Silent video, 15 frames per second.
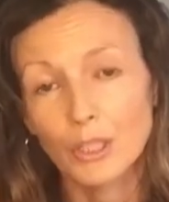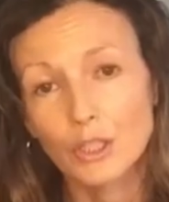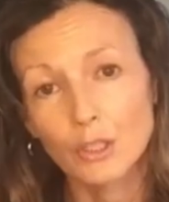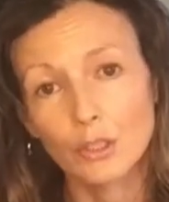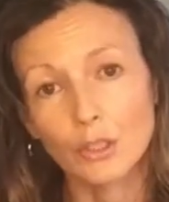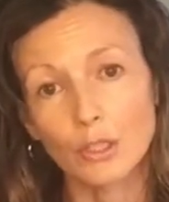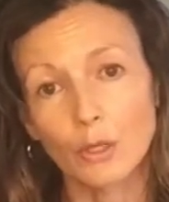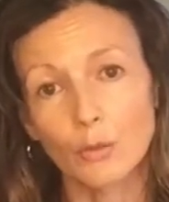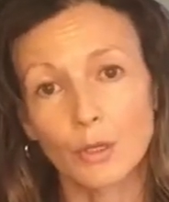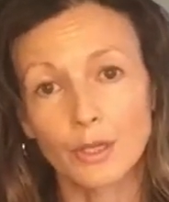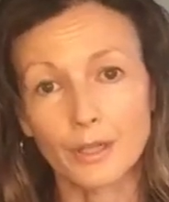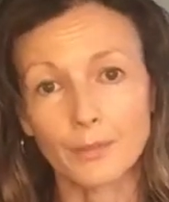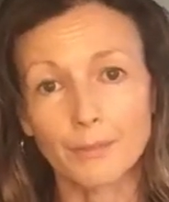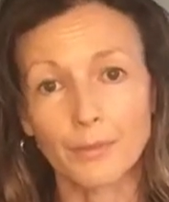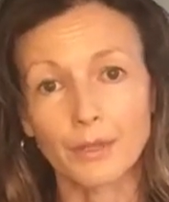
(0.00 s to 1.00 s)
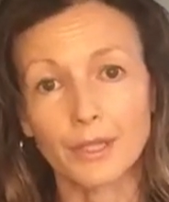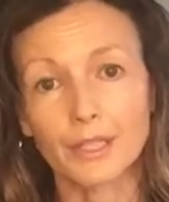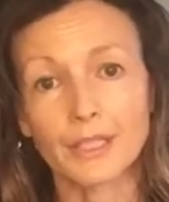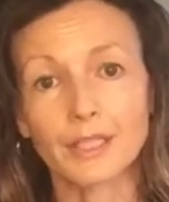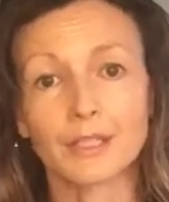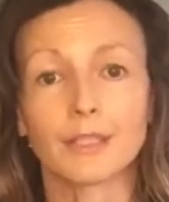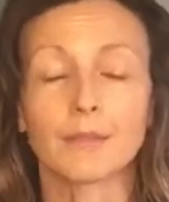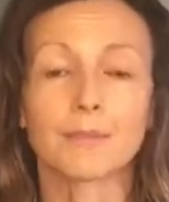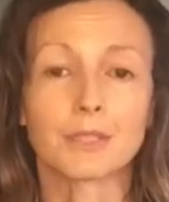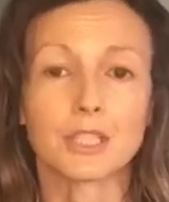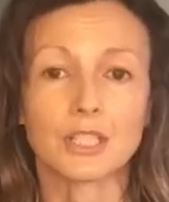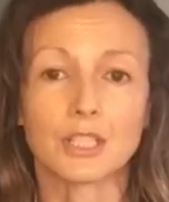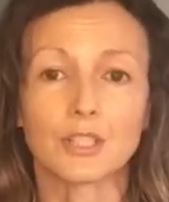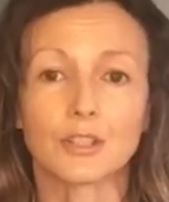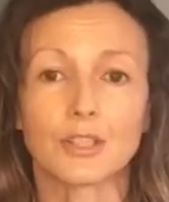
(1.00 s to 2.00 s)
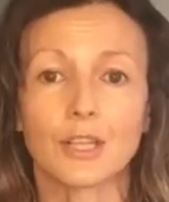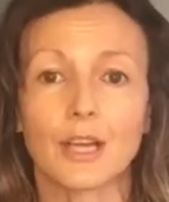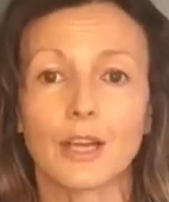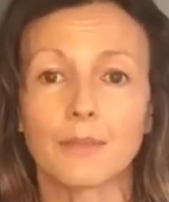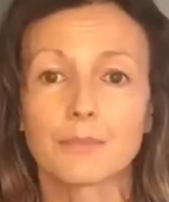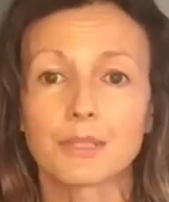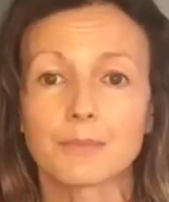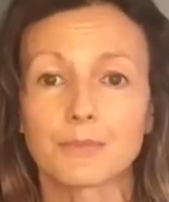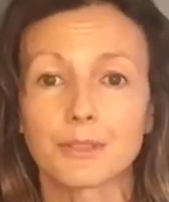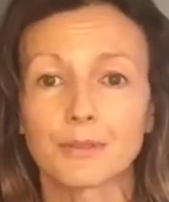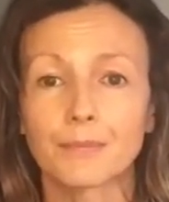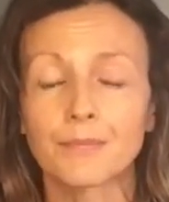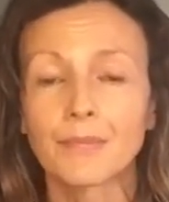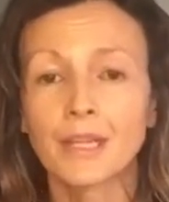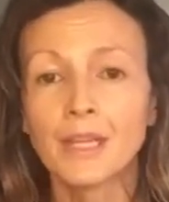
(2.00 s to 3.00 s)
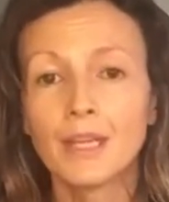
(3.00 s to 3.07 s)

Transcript: your lower body, in particular your abdomen.